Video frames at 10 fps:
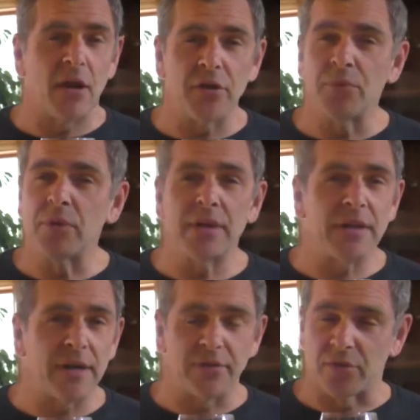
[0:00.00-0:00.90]
All you really
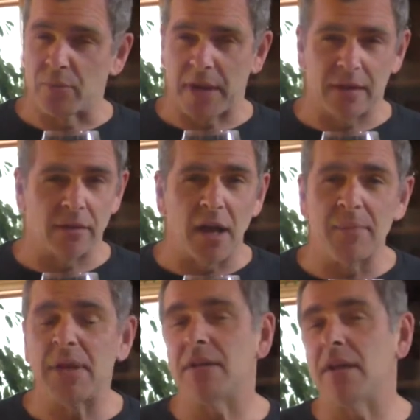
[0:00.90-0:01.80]
need is the right climate.